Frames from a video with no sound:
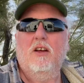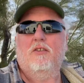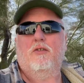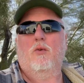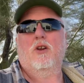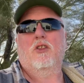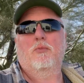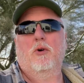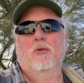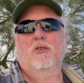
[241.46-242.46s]
So one other
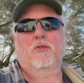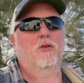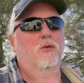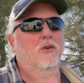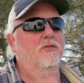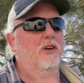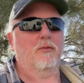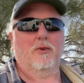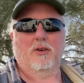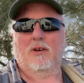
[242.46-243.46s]
bonus for a Quartzsite
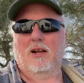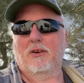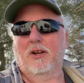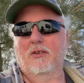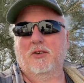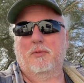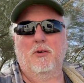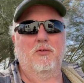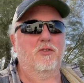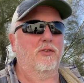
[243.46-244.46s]
with the ground here, as
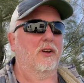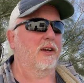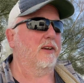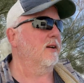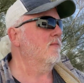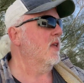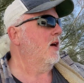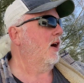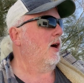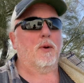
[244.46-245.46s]
opposed to like
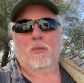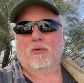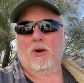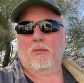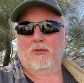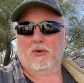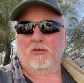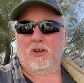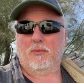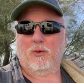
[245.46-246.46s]
up in Pahrump, for
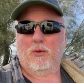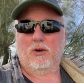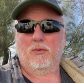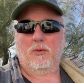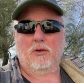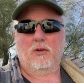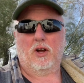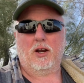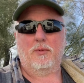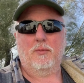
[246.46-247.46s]
example, where a
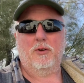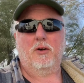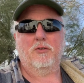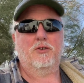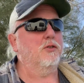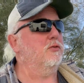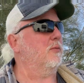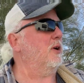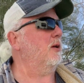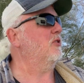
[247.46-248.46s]
lot of people go too
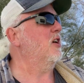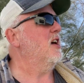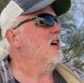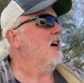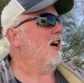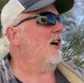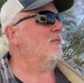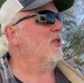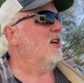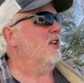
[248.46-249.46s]
sometimes,
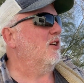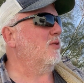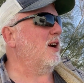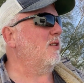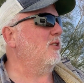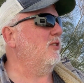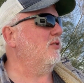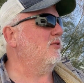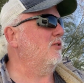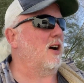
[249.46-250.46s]
the ground
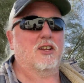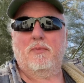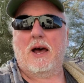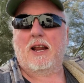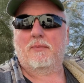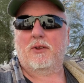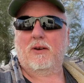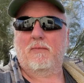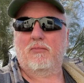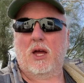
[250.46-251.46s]
is not as bad up
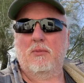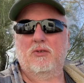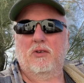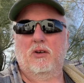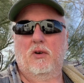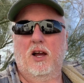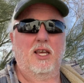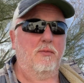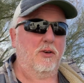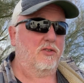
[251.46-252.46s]
there. It's a little
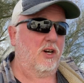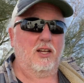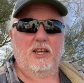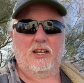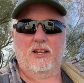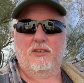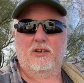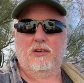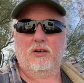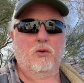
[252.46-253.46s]
rocky, but it's not like it is
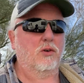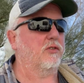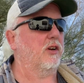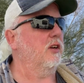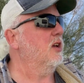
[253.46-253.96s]
here in Quartzsite.